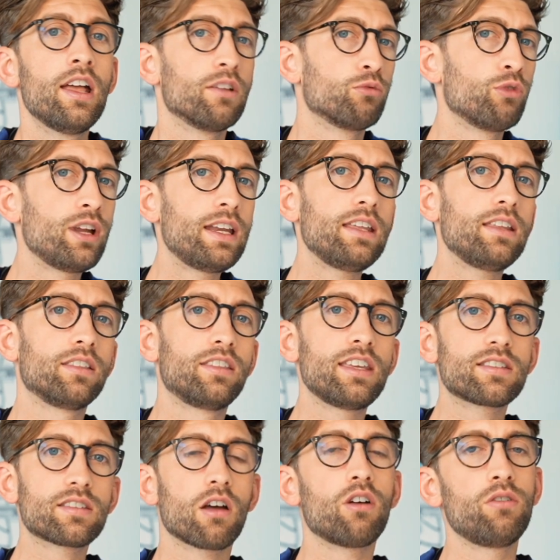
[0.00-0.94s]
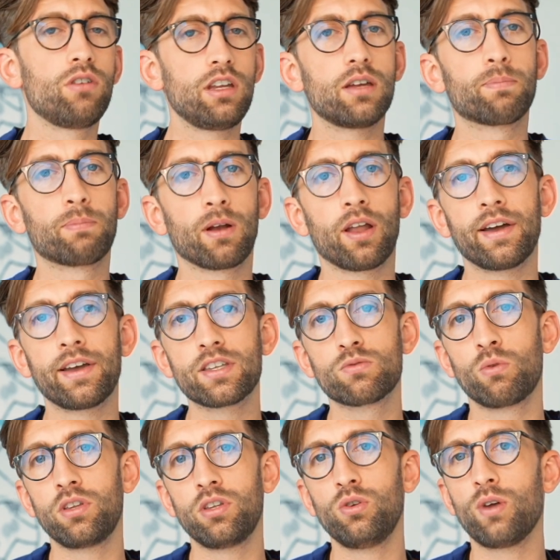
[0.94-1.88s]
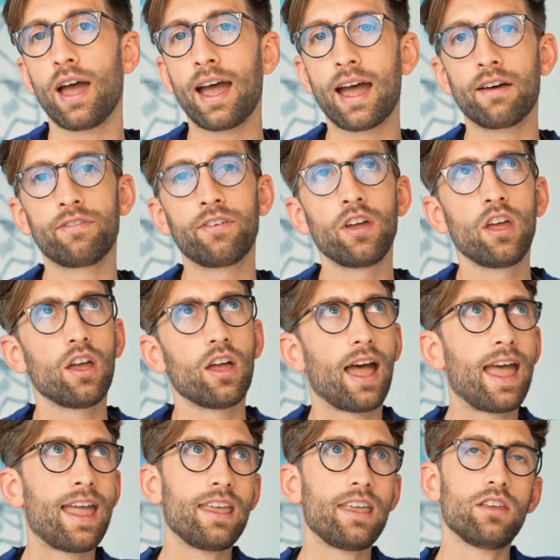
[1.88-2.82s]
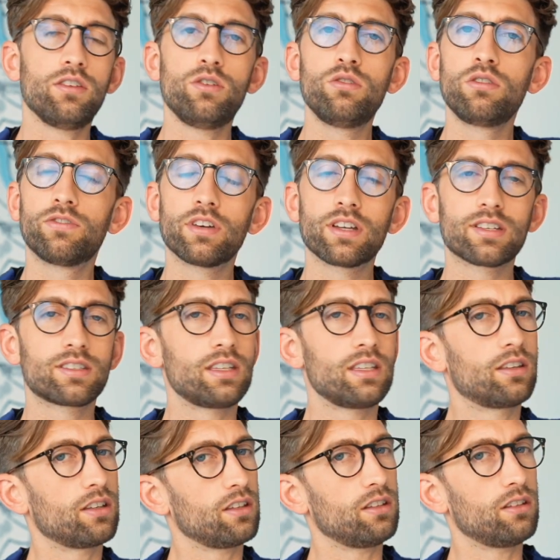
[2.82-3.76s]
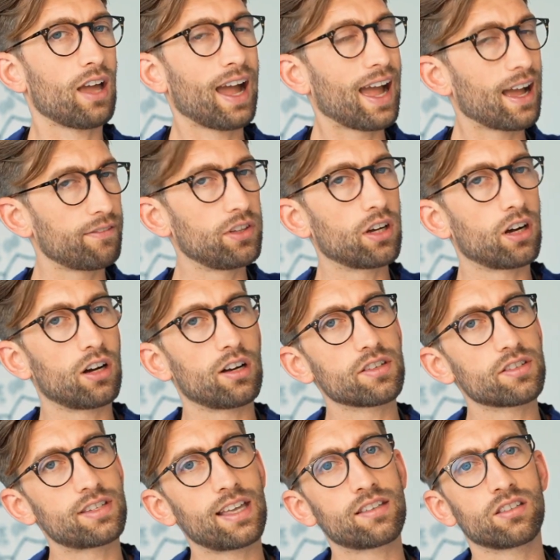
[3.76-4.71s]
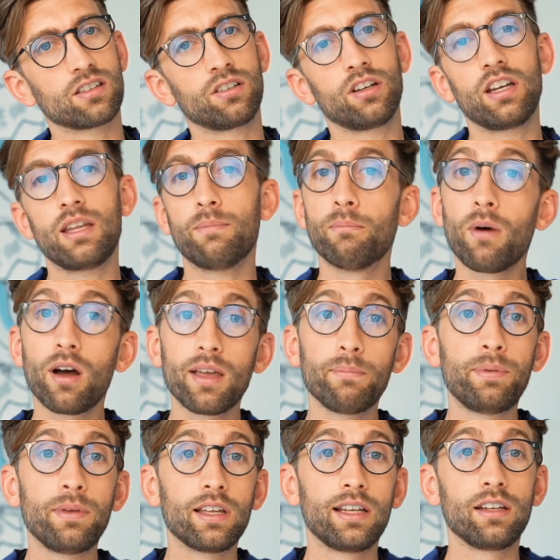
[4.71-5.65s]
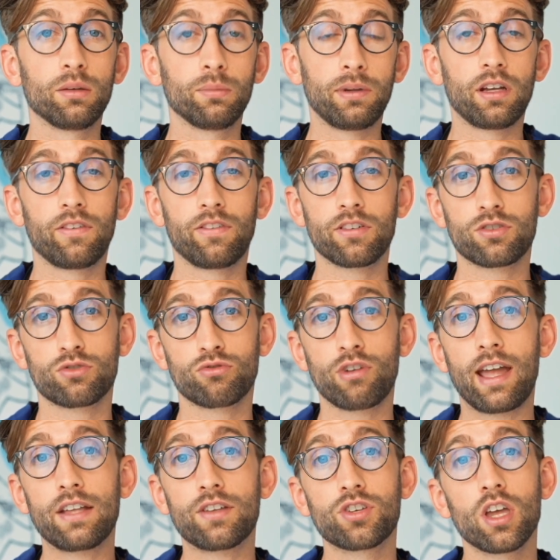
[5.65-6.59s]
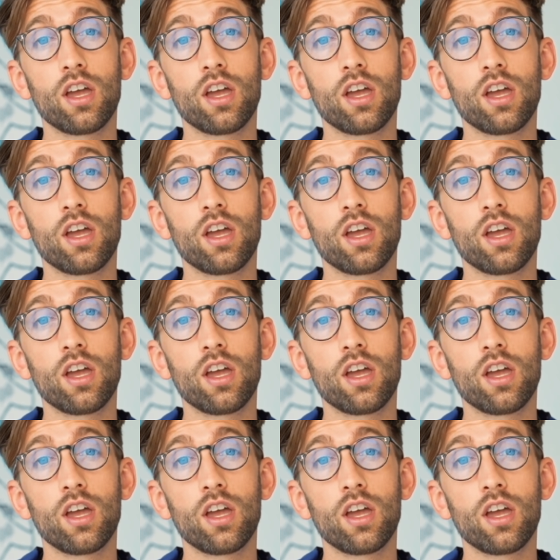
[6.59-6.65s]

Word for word: Really, this only applies when you have a university that you have your heart set on and it might be a little bit of a stretch